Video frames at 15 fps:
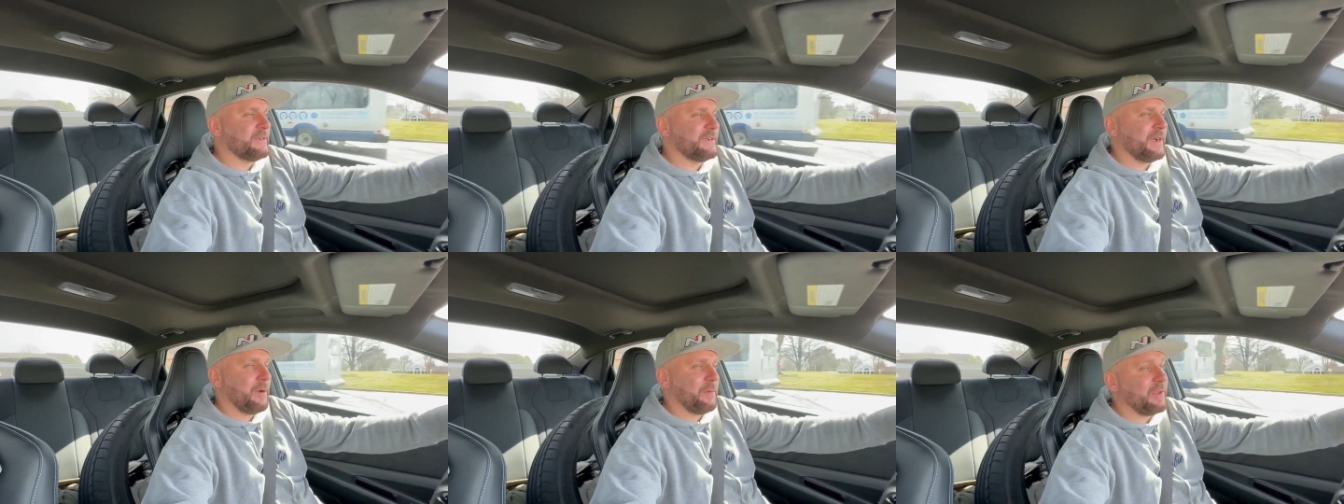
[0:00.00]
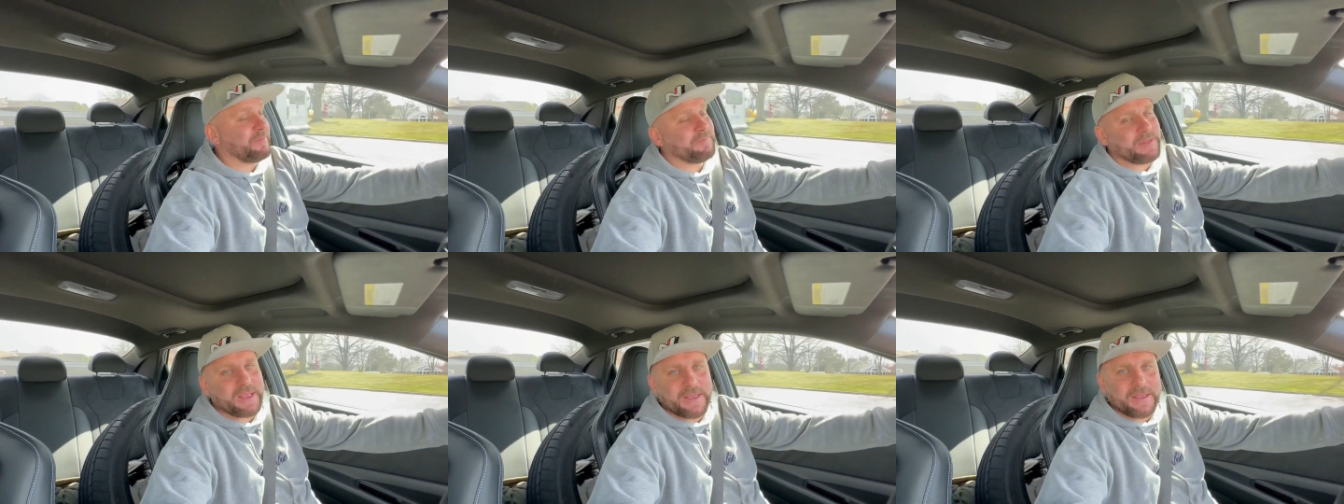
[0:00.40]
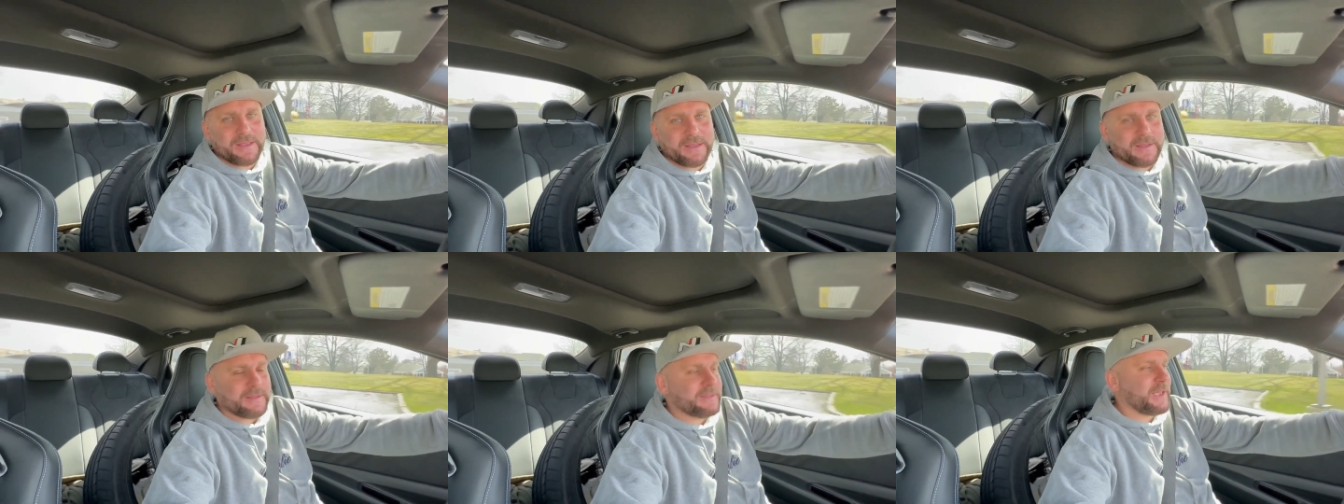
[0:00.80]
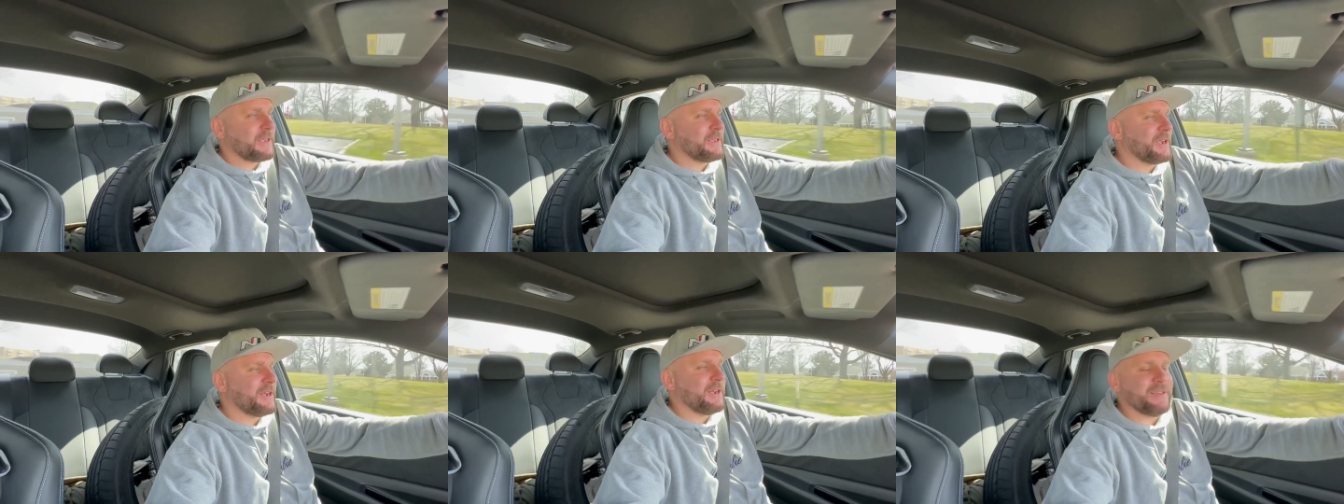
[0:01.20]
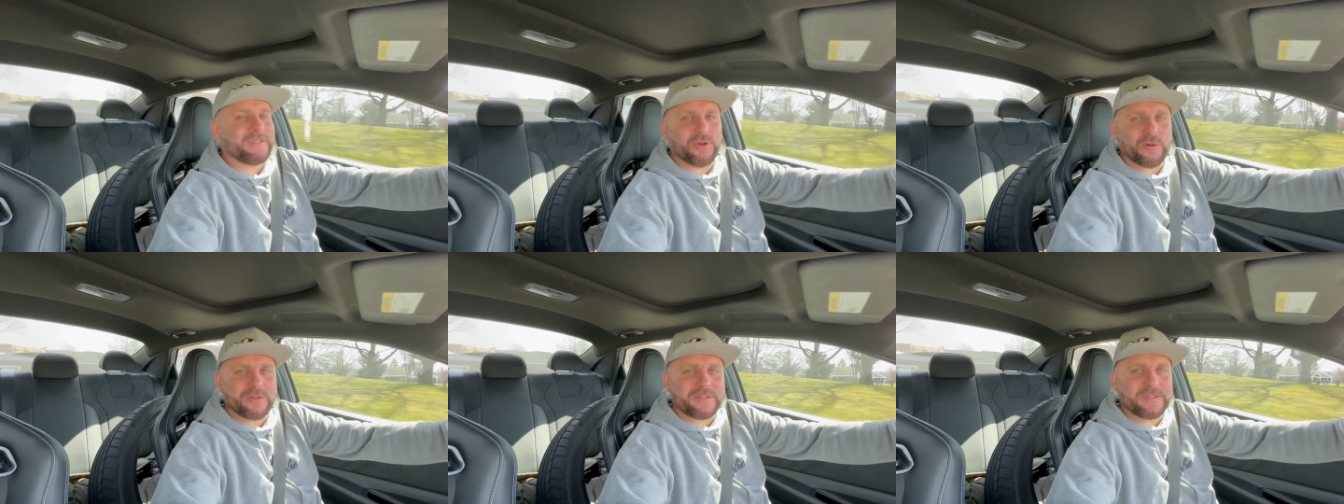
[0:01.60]
I mean, technically it's
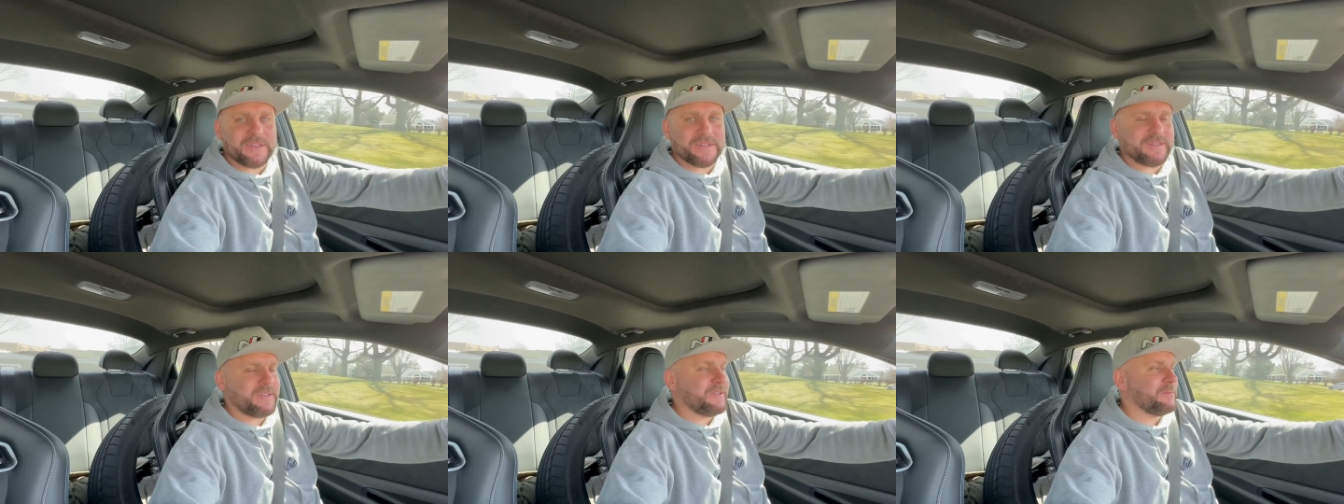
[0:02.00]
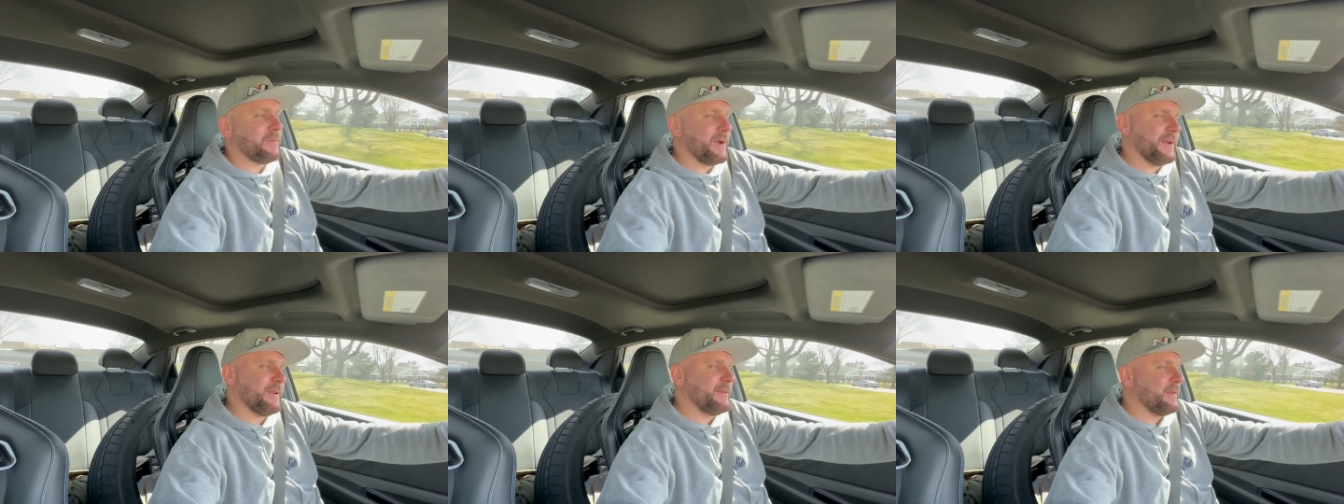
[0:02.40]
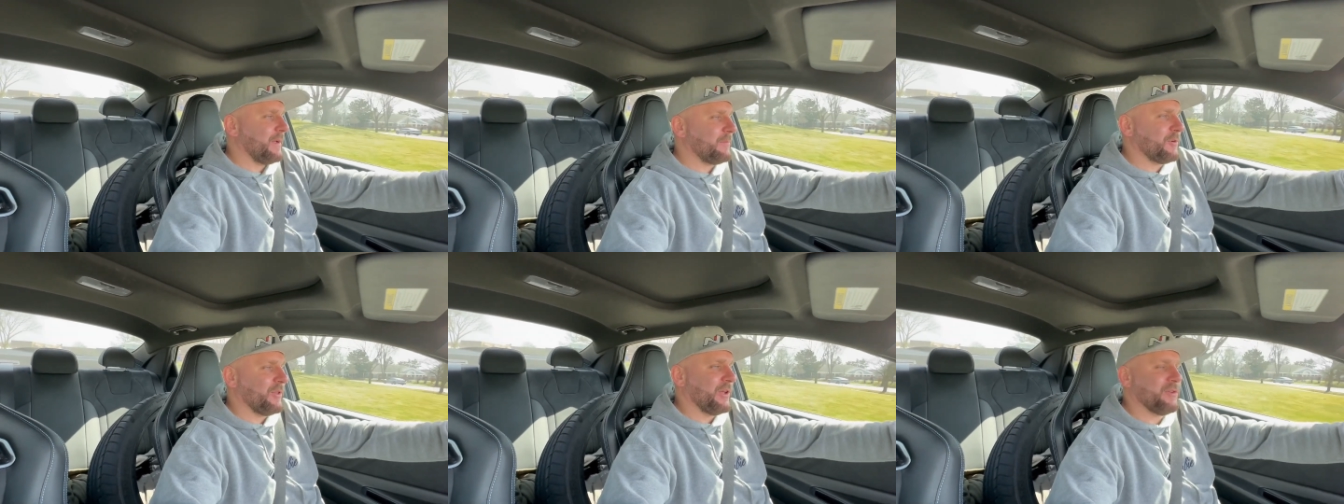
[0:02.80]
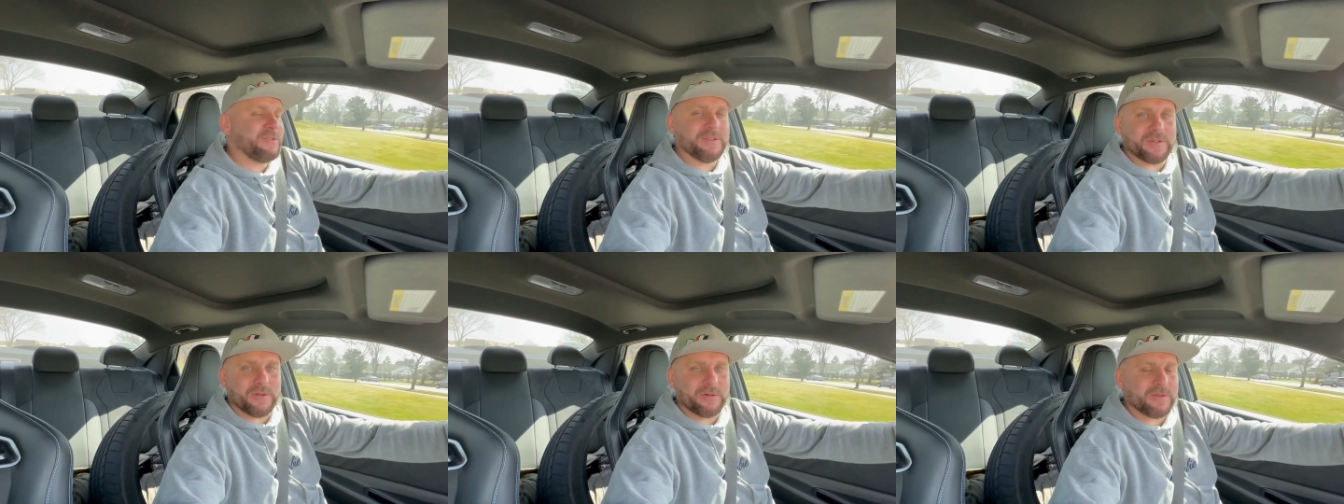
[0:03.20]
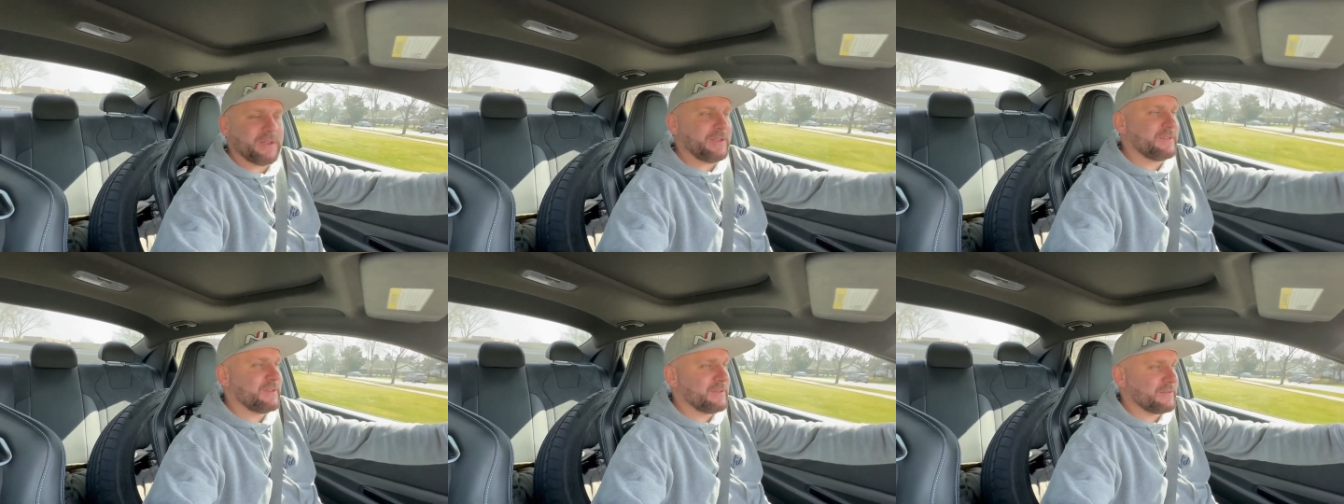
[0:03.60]
all season, but I'm gonna use it only
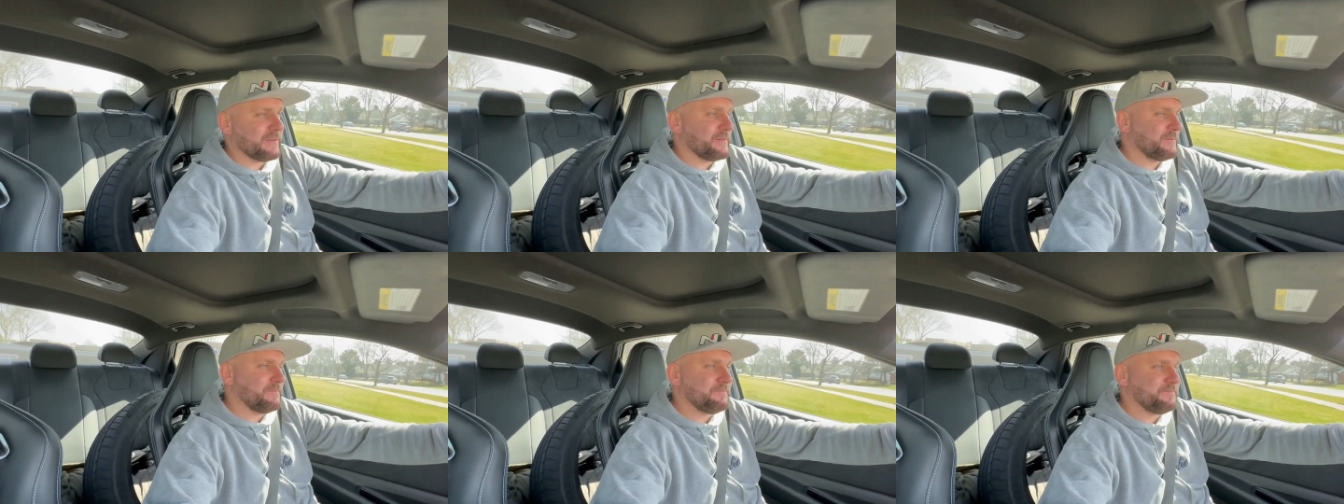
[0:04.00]
as a